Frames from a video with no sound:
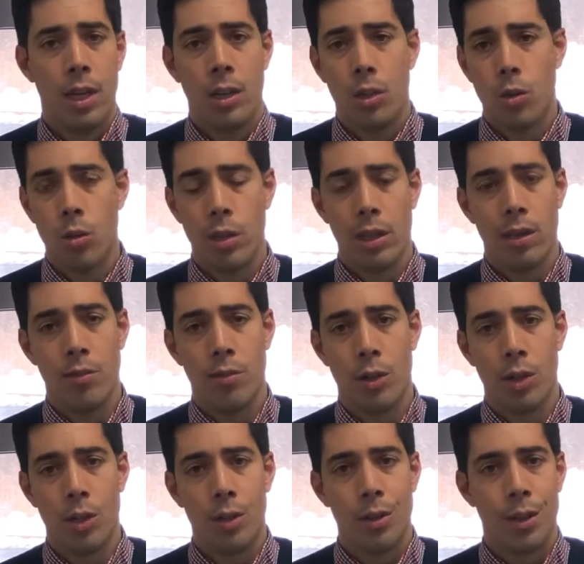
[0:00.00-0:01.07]
your
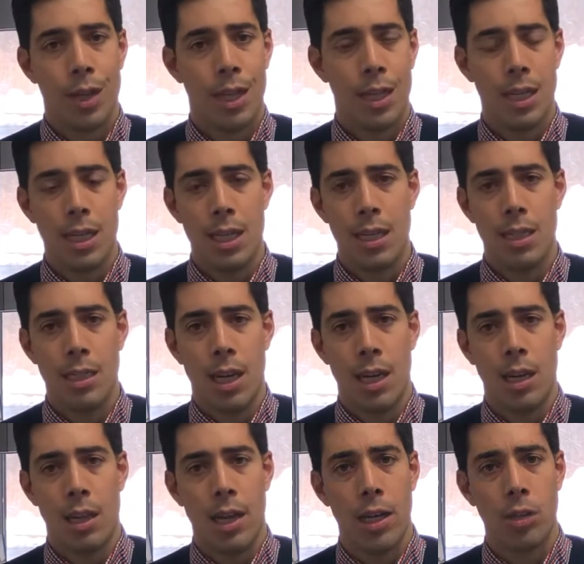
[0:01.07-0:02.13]
liver, kidneys, and
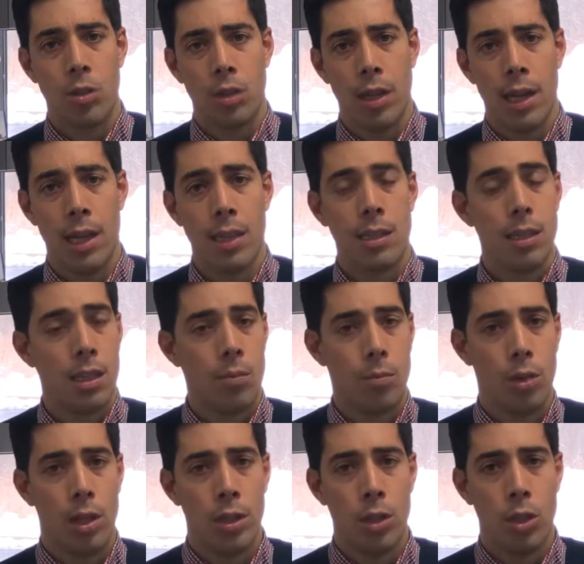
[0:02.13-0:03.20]
electrolytes, and
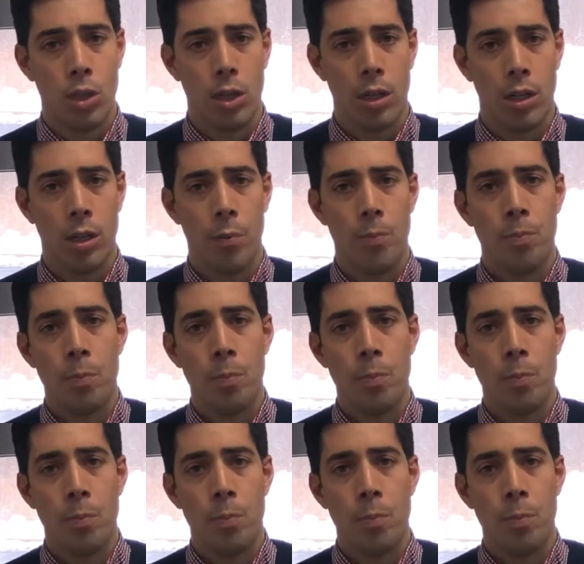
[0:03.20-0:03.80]
blood sugar,